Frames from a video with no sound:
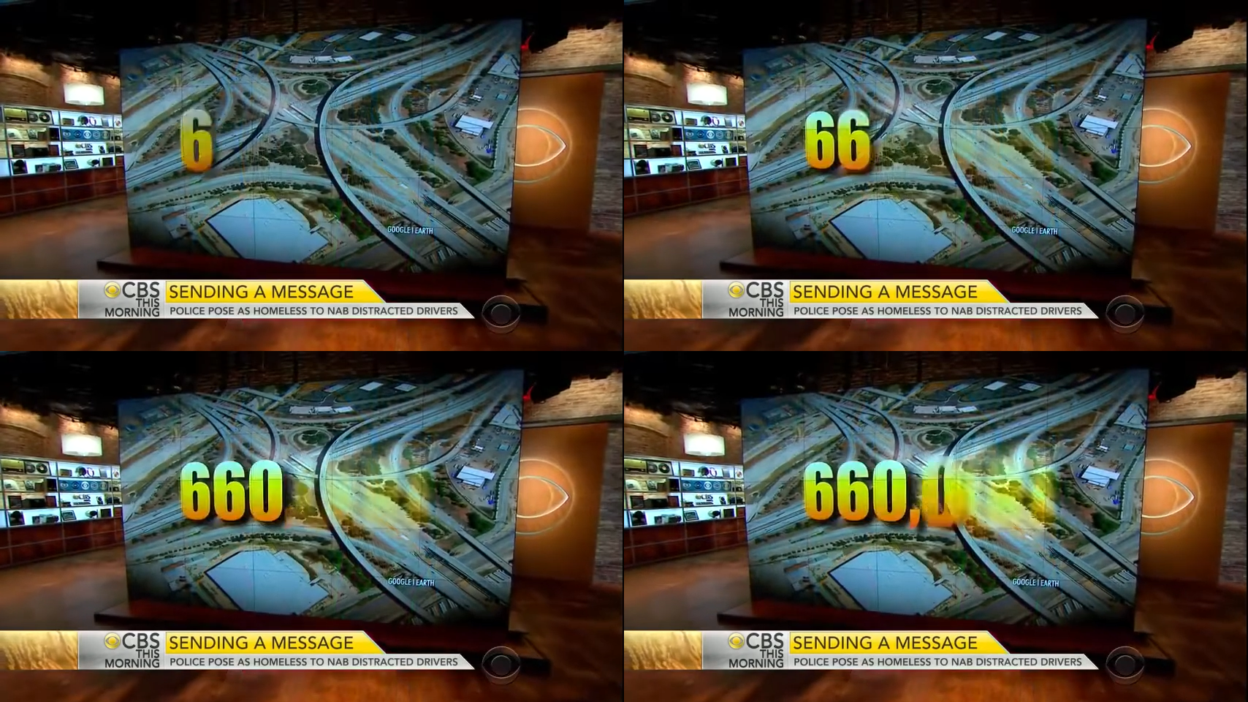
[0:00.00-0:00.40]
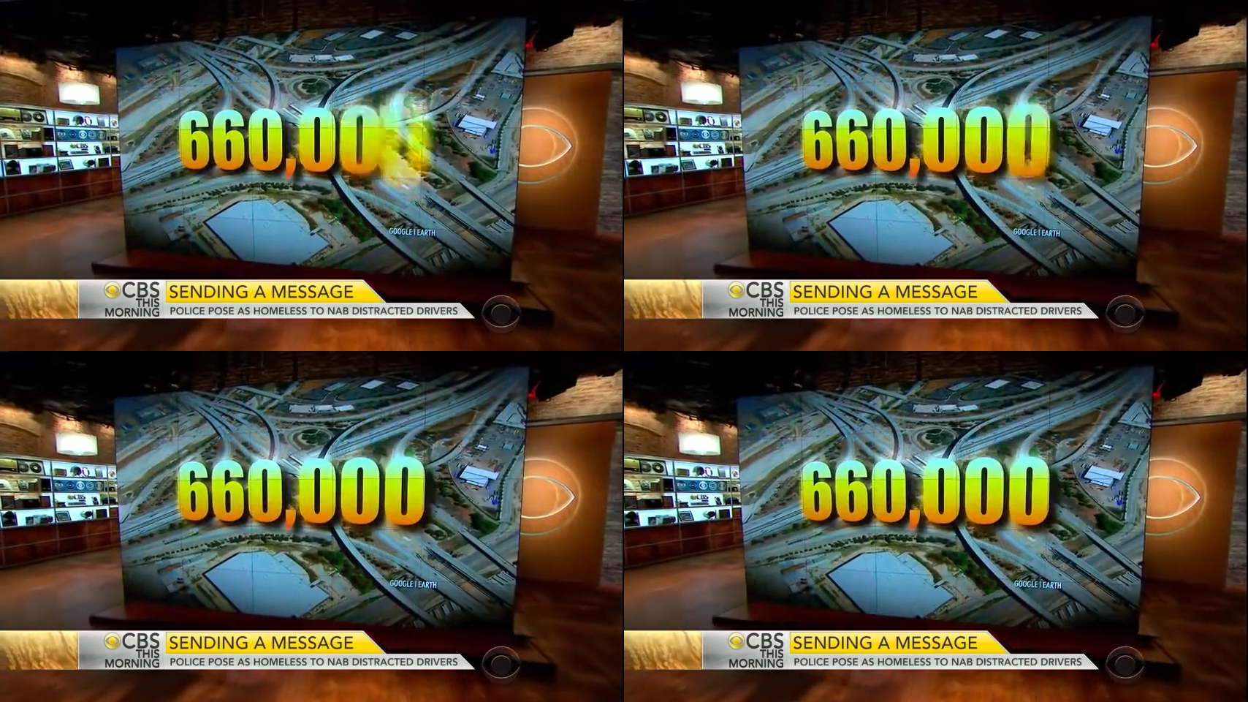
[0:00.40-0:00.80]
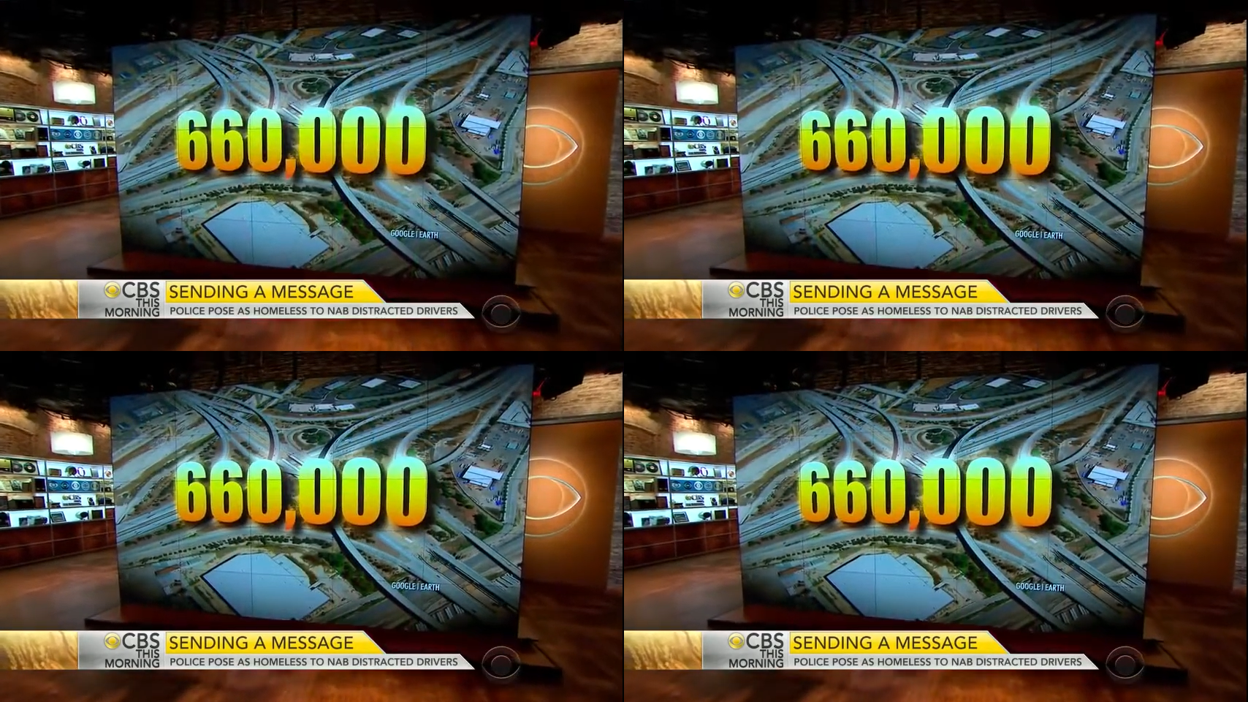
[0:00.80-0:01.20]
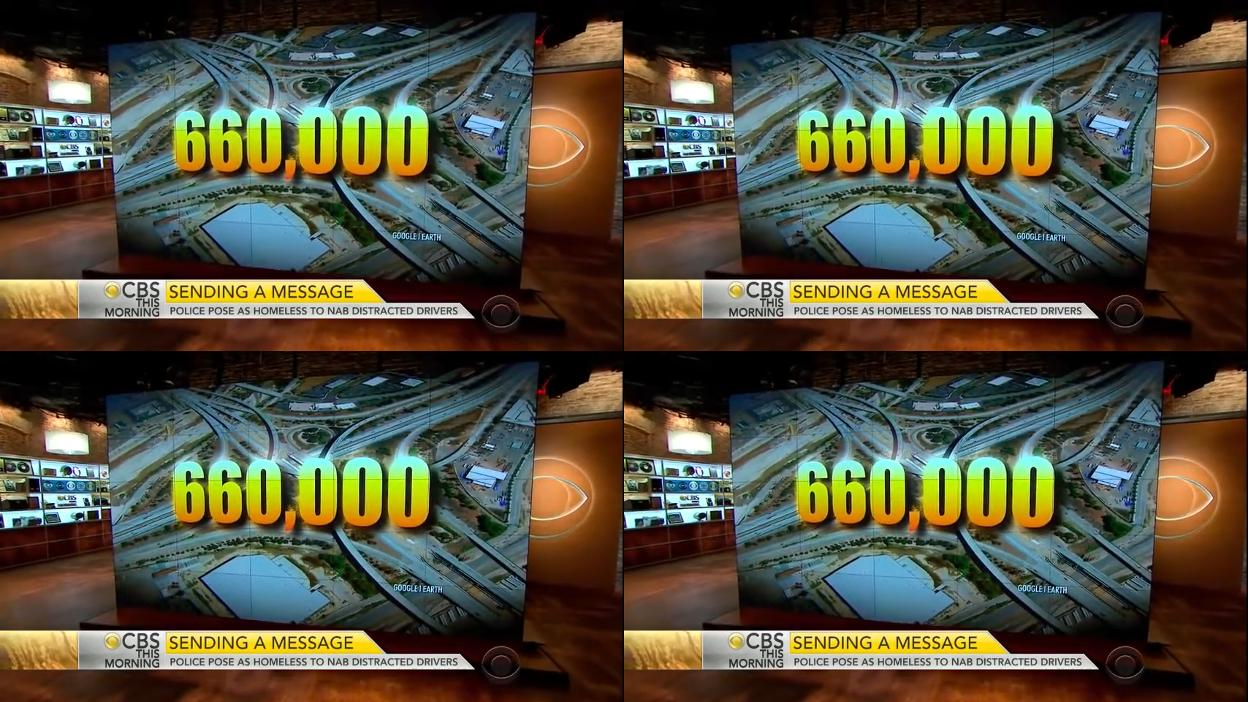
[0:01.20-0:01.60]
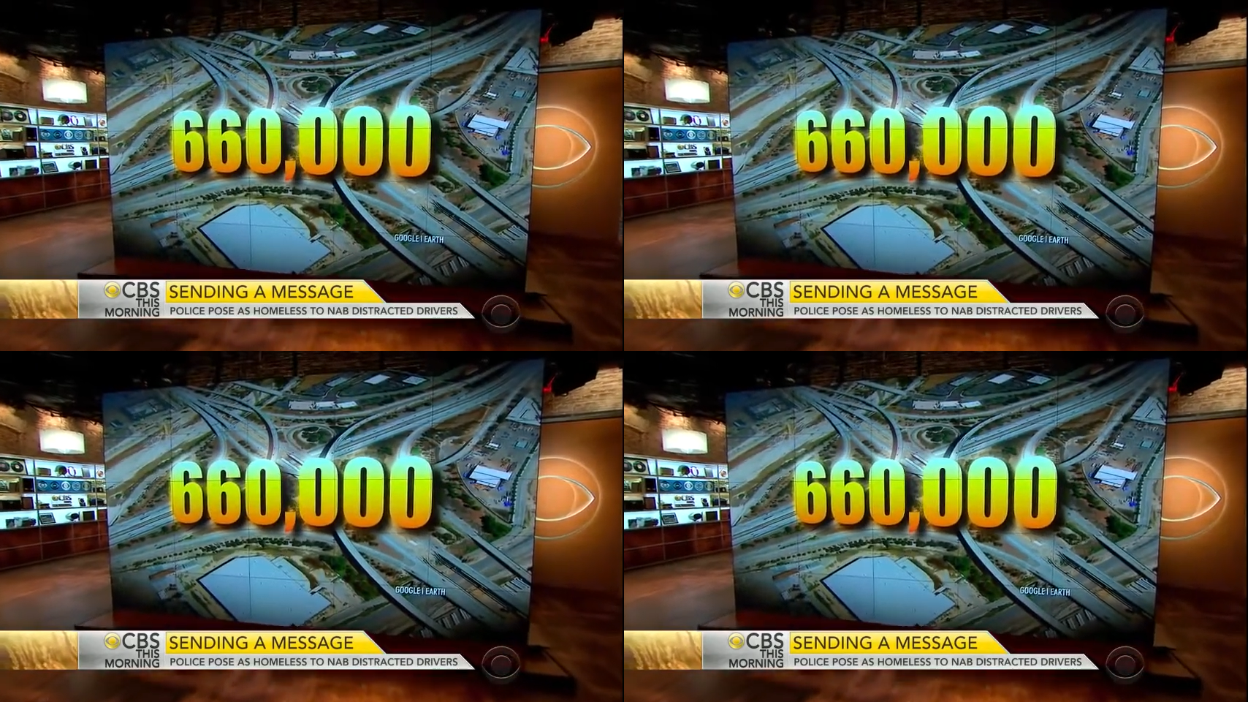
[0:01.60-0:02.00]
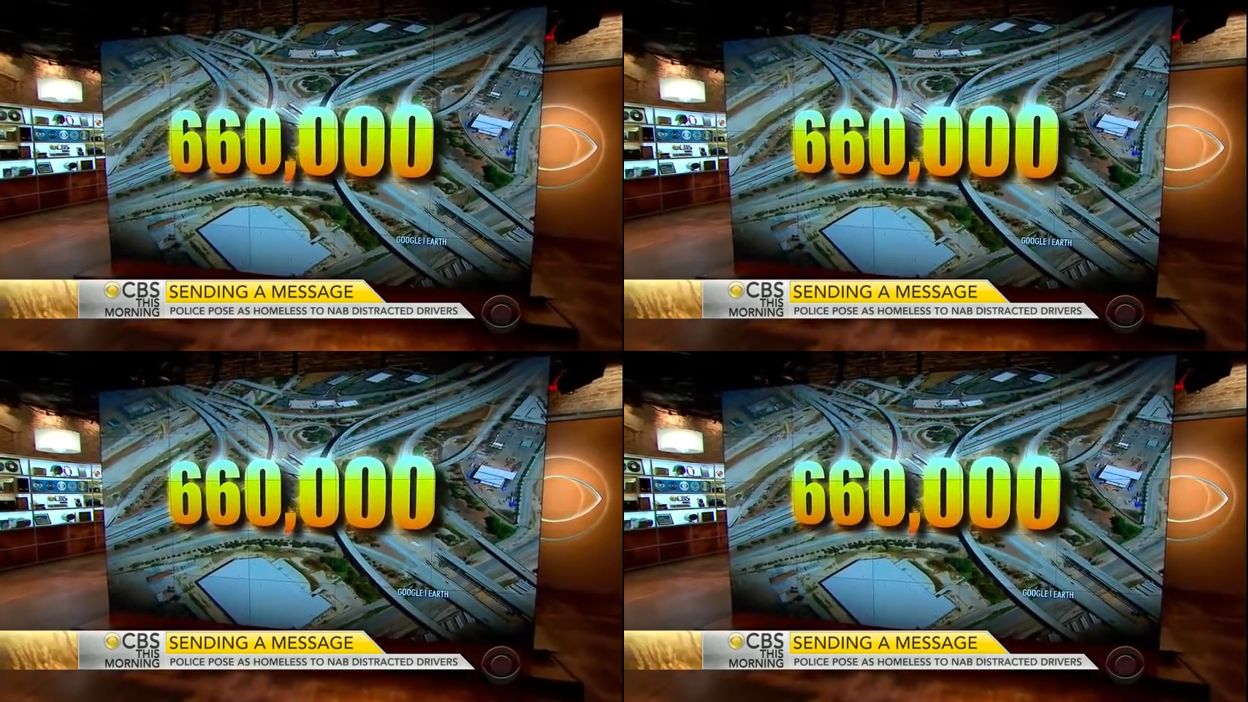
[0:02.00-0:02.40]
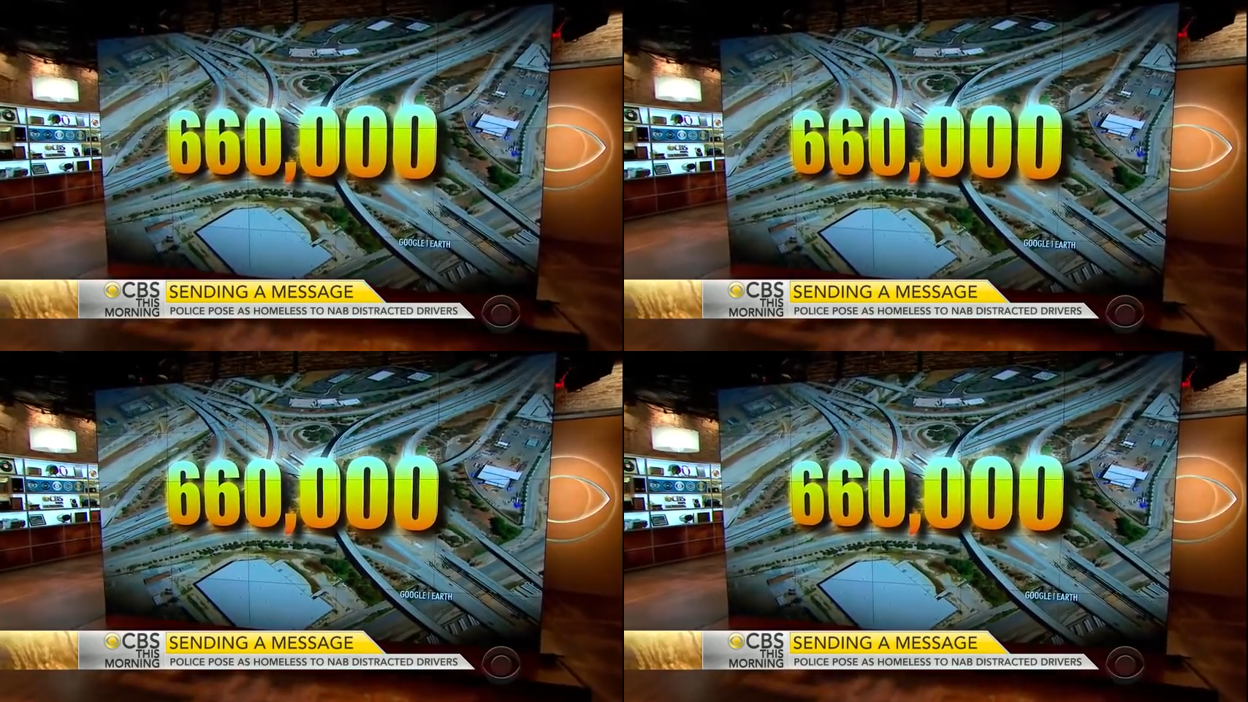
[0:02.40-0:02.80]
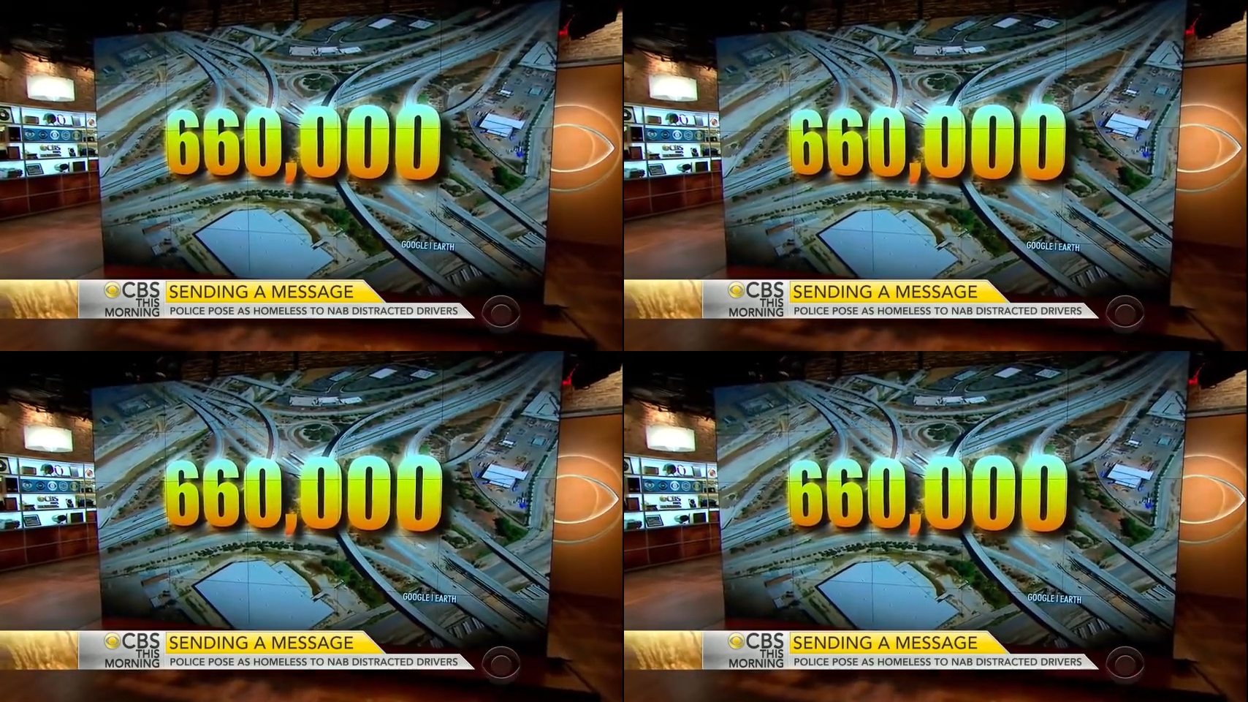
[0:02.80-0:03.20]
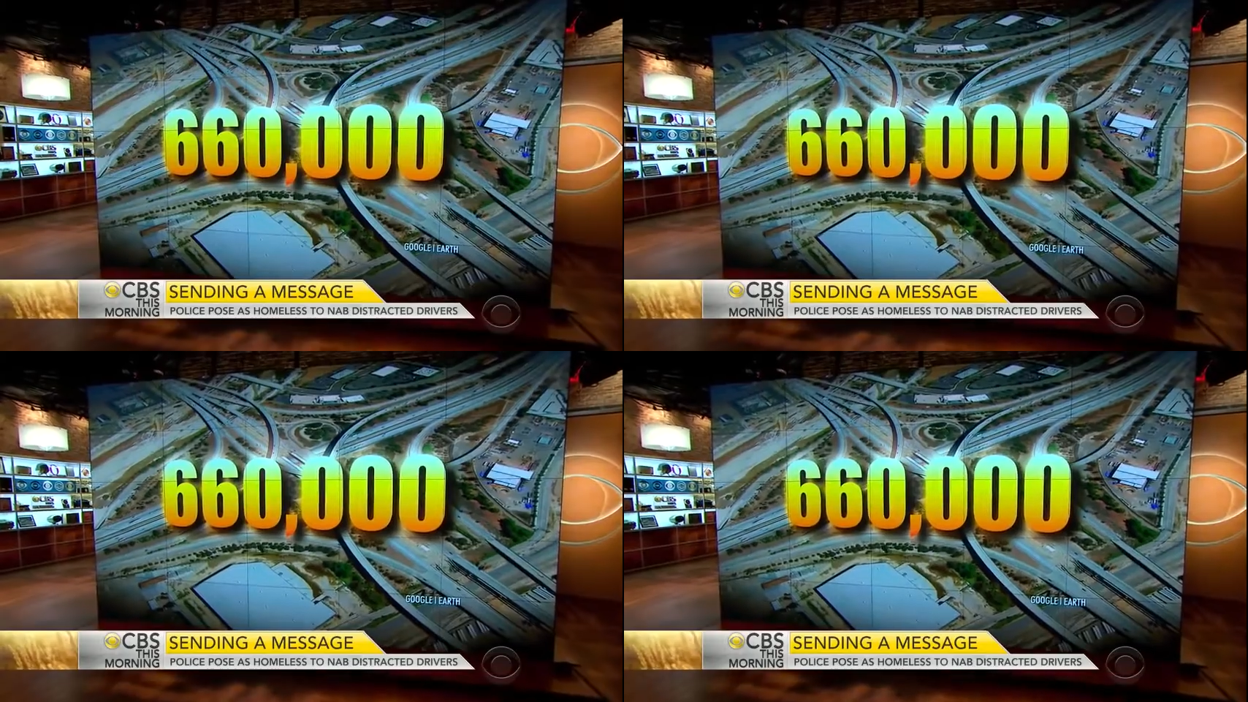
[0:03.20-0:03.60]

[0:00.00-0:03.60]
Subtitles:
[unreadable: no face in view]